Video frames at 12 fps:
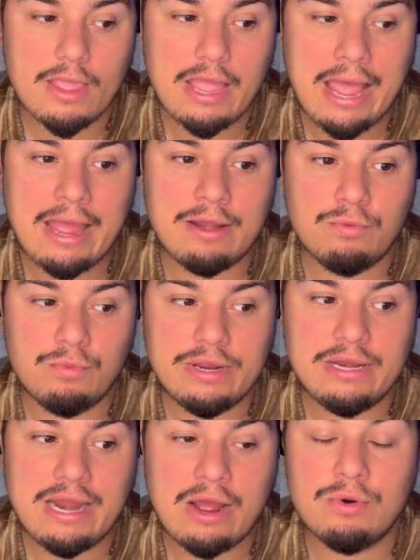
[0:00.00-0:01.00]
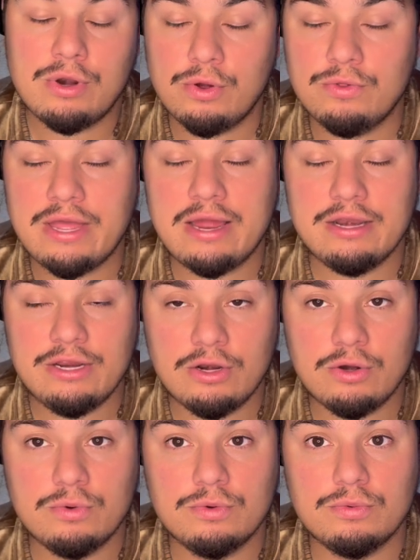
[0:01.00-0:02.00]
And we now know that, you
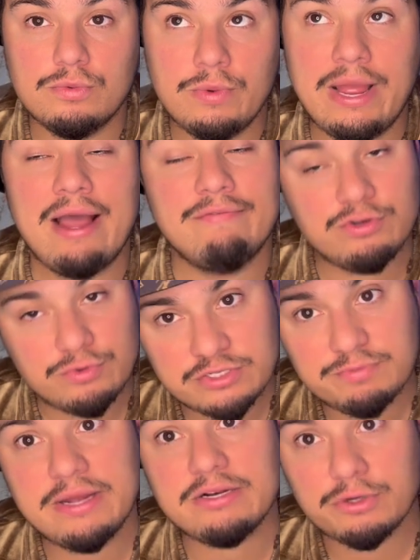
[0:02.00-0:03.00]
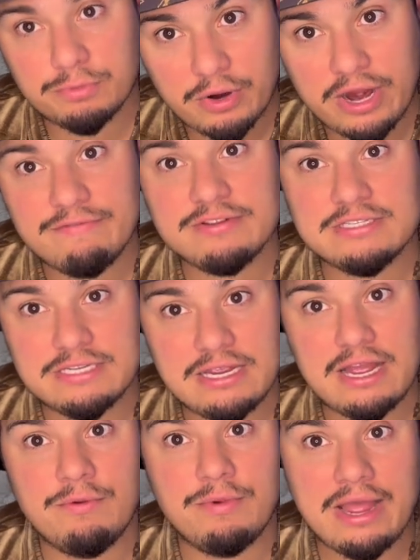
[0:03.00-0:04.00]
know, we have to respect her privacy,
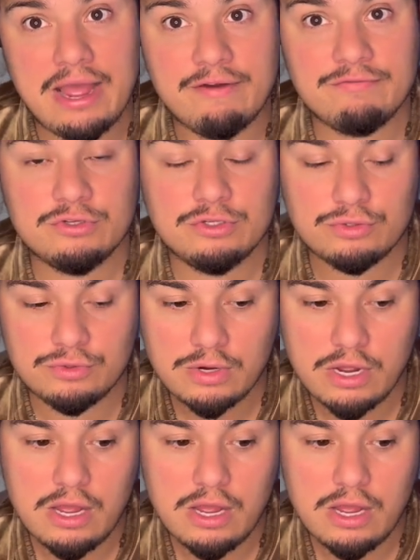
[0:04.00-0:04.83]
and we have to,